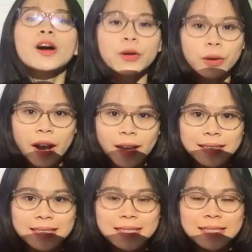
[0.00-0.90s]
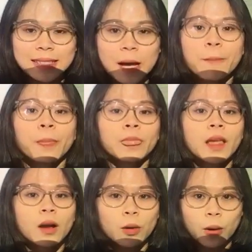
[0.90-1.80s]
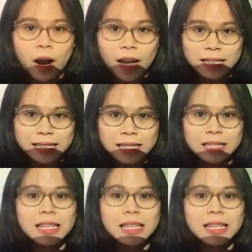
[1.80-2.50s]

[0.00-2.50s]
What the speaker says: Grass. Grass.